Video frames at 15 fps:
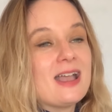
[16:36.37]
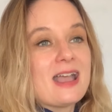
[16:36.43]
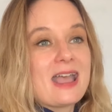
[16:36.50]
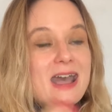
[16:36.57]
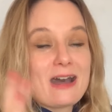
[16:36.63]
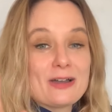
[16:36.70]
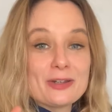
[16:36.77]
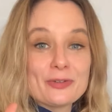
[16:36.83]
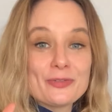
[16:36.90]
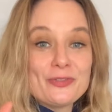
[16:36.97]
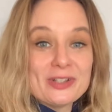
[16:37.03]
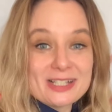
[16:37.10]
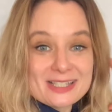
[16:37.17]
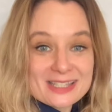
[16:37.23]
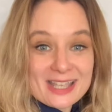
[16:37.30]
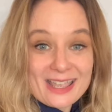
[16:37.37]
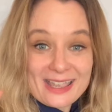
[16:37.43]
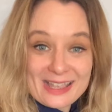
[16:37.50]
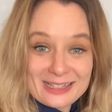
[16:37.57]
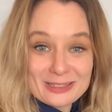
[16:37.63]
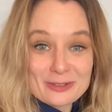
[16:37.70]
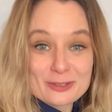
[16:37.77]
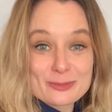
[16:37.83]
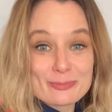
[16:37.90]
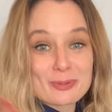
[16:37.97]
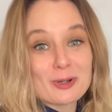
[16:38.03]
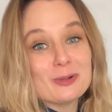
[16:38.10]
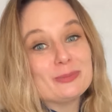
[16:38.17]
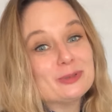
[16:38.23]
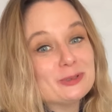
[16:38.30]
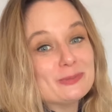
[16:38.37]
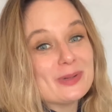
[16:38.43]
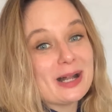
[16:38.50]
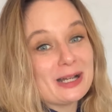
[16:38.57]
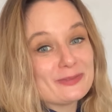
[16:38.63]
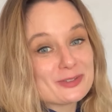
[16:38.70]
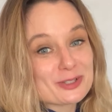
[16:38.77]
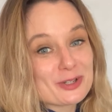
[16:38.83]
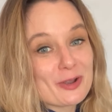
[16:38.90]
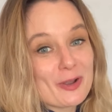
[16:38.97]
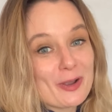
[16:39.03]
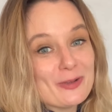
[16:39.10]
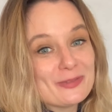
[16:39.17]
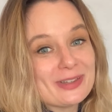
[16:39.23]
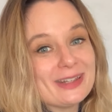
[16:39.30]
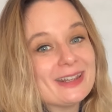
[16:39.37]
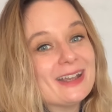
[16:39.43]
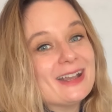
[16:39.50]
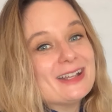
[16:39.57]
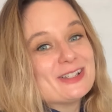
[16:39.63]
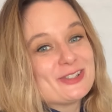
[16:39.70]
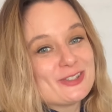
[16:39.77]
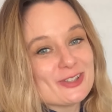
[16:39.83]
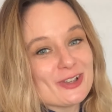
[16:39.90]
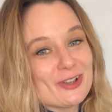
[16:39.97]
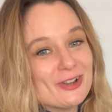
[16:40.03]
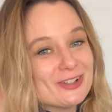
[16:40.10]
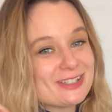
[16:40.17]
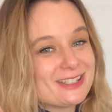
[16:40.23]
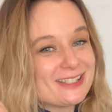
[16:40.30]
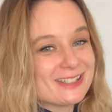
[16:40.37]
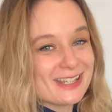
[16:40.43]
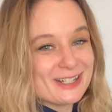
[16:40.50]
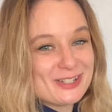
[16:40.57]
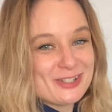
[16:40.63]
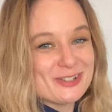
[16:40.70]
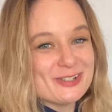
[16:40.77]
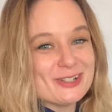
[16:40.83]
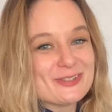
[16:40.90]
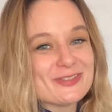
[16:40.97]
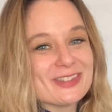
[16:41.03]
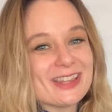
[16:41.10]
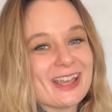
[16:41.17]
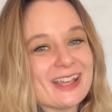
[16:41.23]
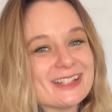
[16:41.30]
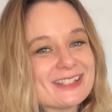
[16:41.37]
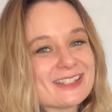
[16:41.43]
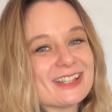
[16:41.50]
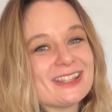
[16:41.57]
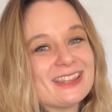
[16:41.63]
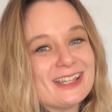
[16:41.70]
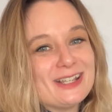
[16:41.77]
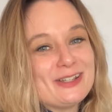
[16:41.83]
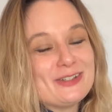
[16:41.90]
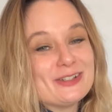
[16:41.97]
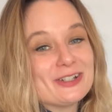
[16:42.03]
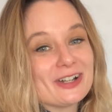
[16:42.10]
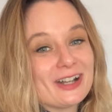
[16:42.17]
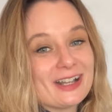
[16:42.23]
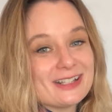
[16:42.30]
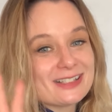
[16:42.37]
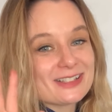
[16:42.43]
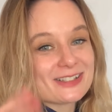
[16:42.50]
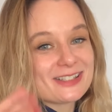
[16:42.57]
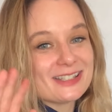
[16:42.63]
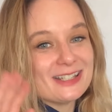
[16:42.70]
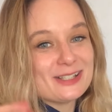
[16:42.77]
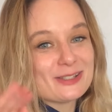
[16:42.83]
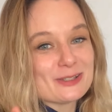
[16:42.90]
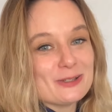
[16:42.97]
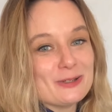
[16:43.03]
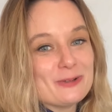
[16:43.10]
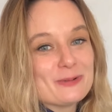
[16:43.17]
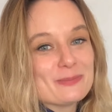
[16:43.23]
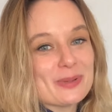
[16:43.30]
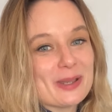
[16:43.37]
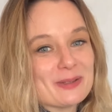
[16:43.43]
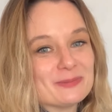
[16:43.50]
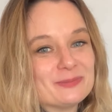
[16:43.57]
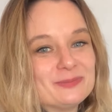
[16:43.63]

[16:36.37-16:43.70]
how to fix the hair loss problem after COVID. So stay tuned for that. So thank you guys. I'll see you soon. Bye.